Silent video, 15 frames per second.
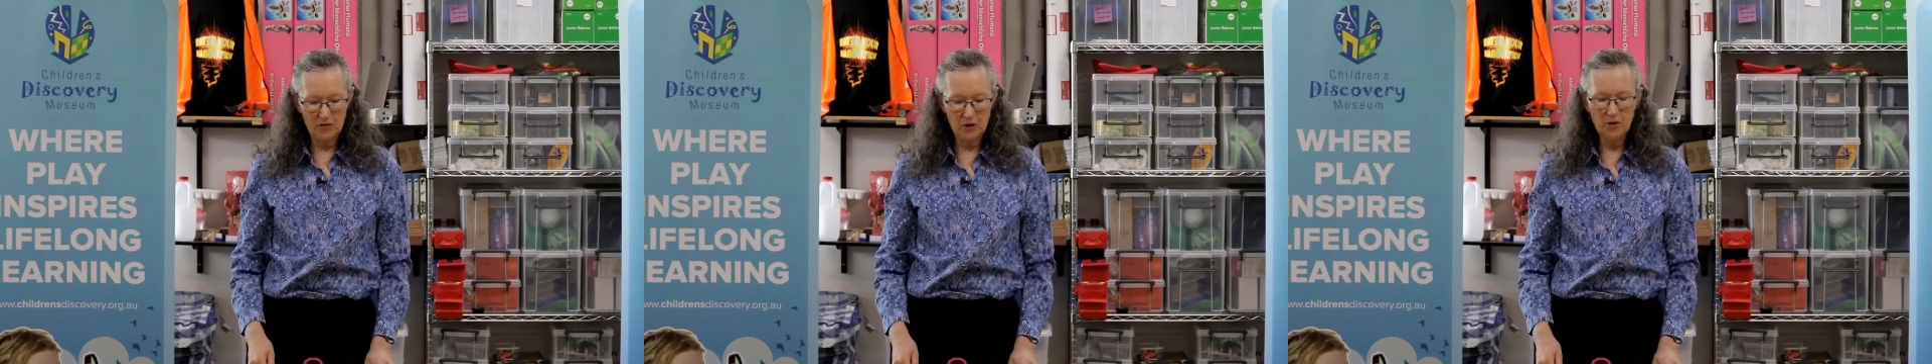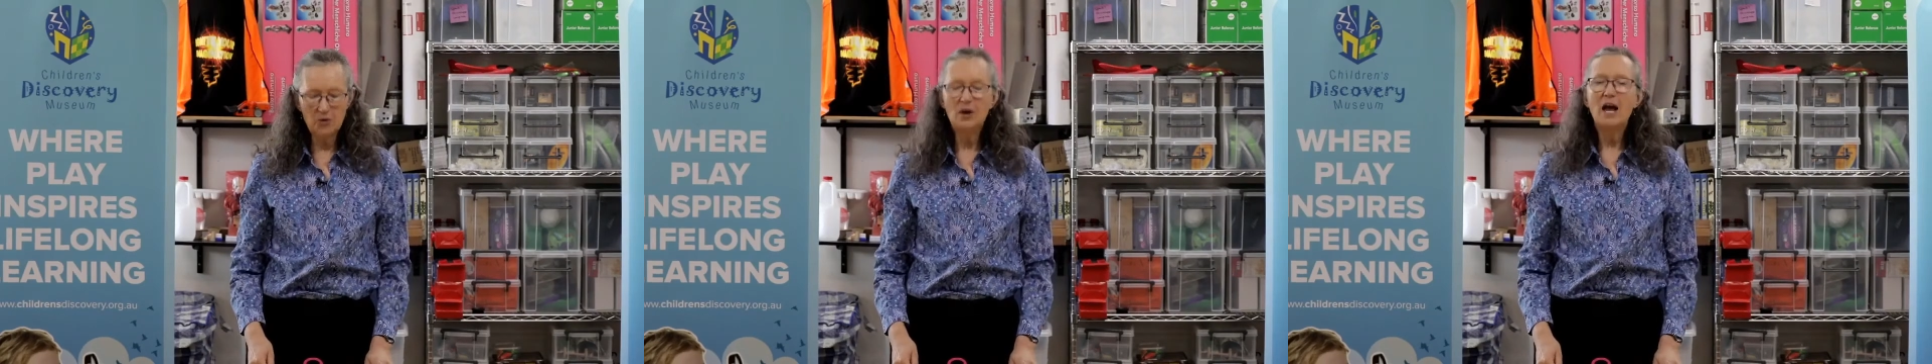
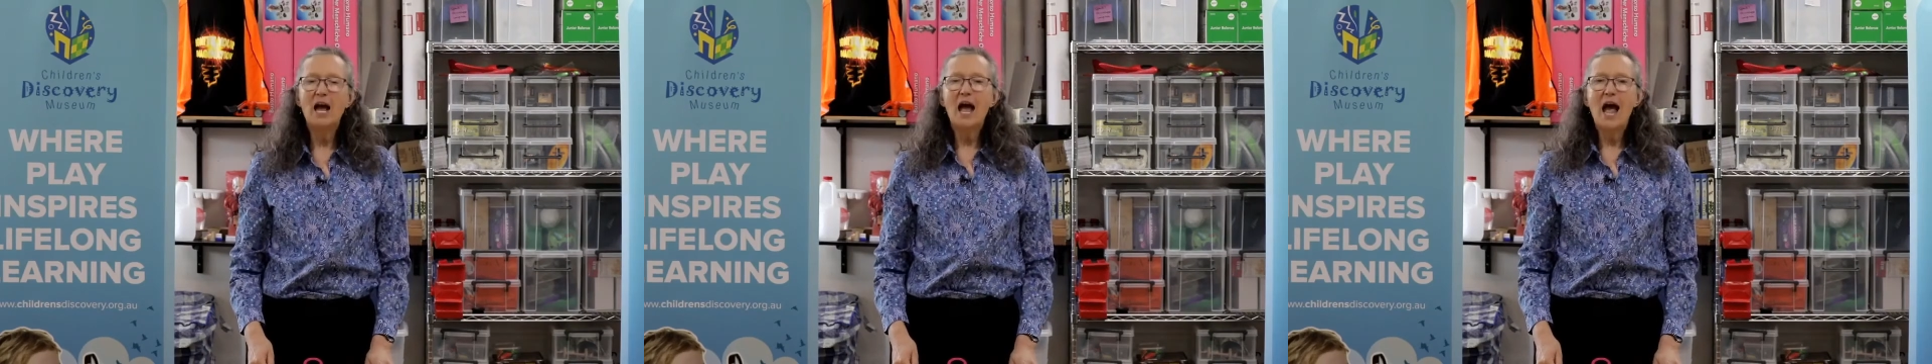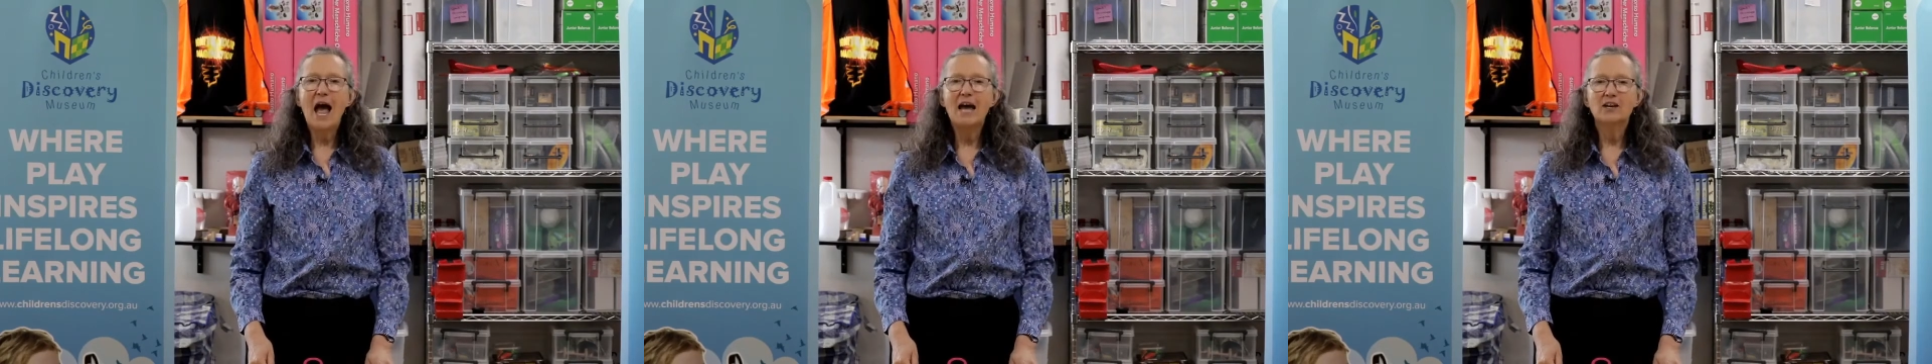of you
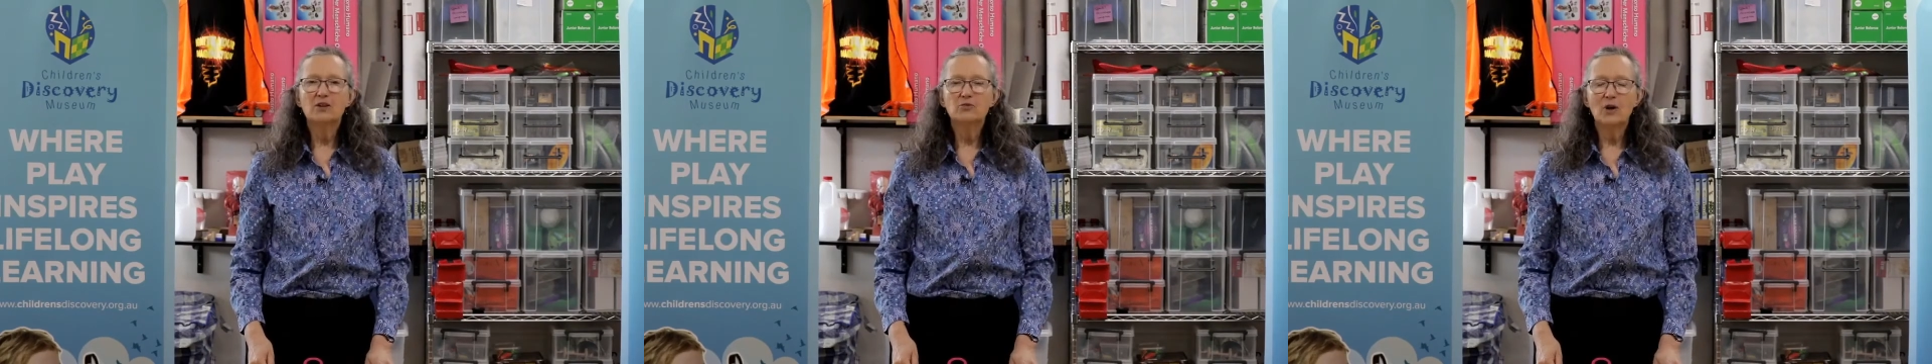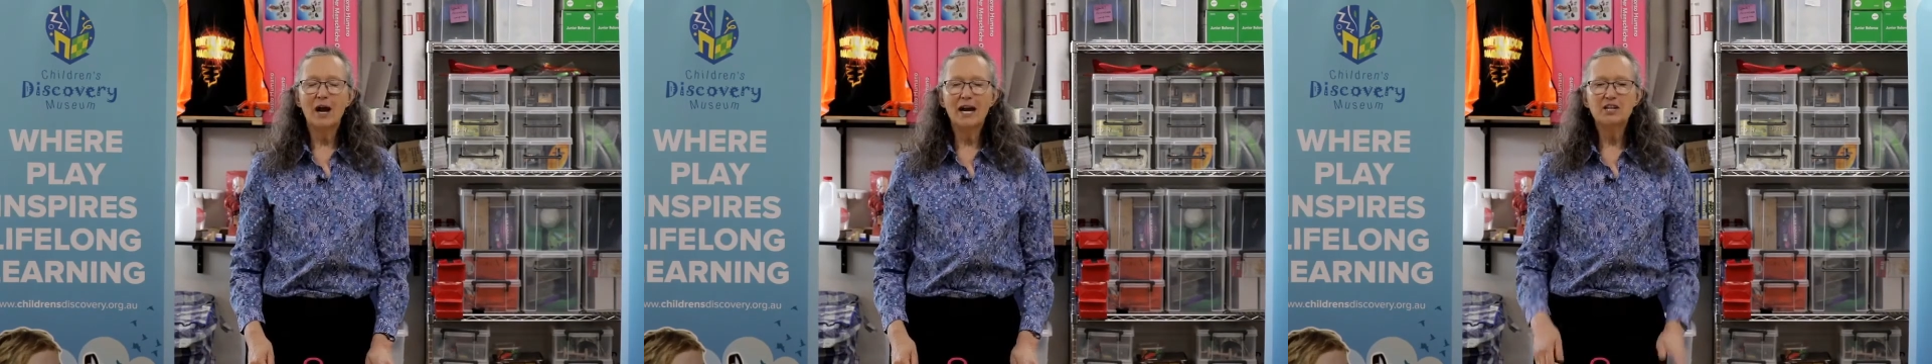and
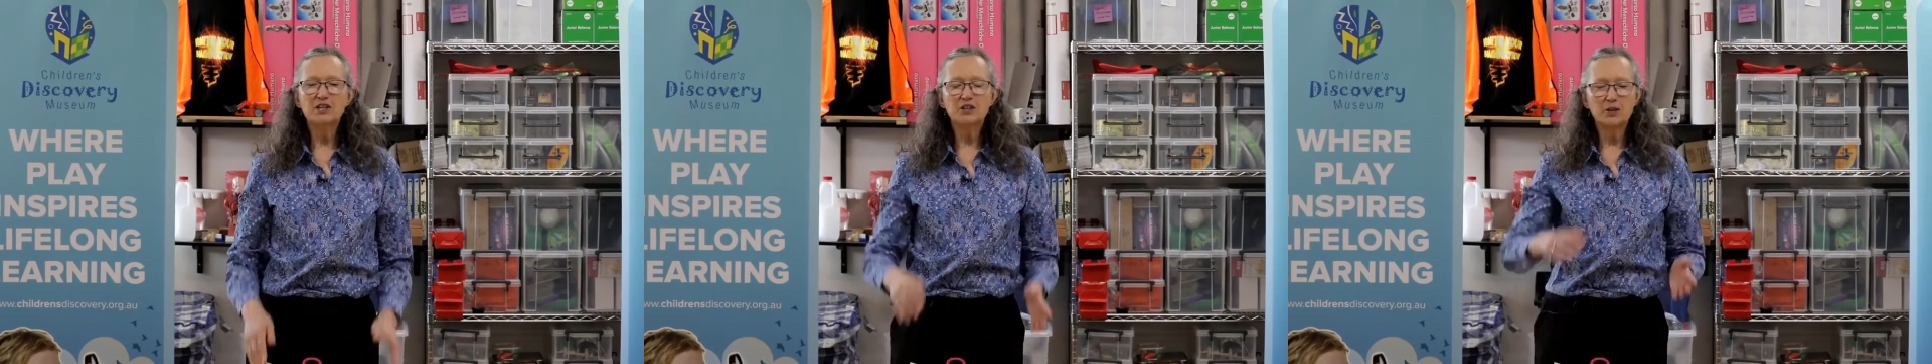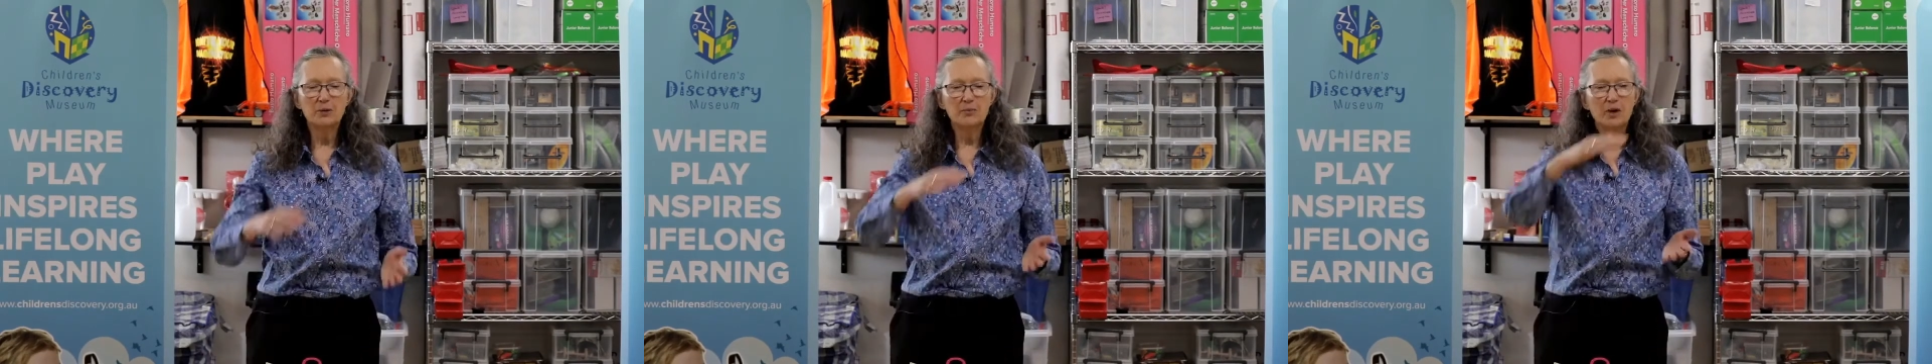
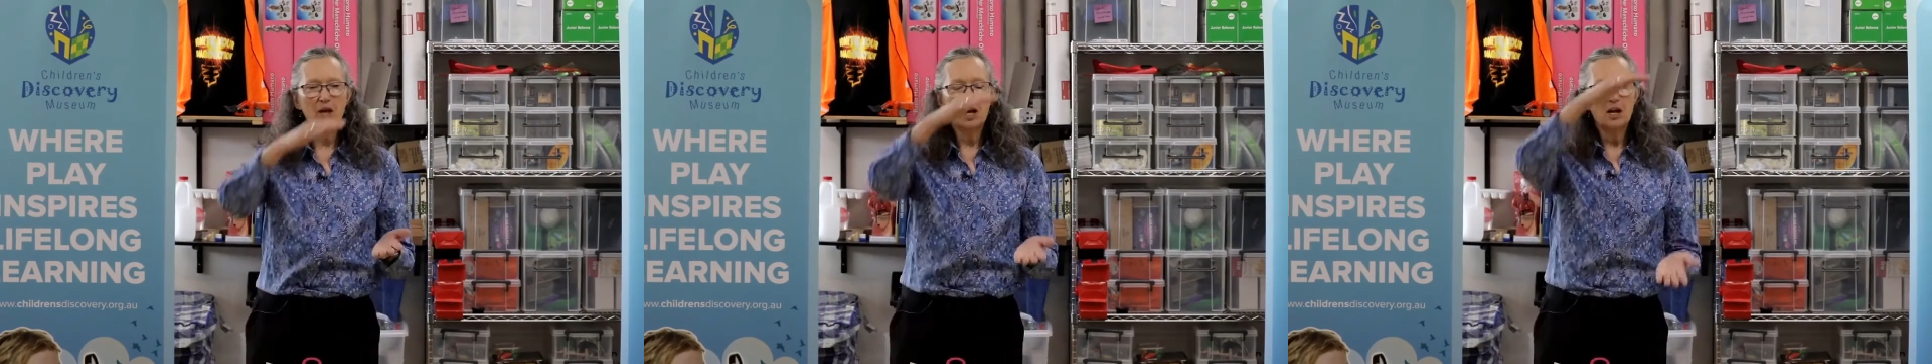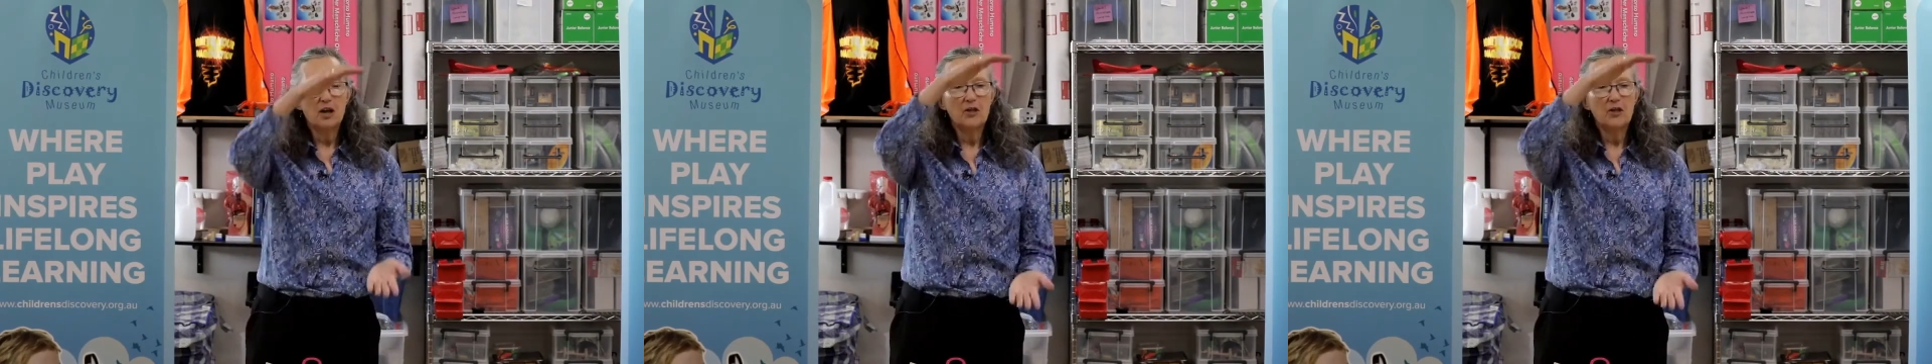arrange them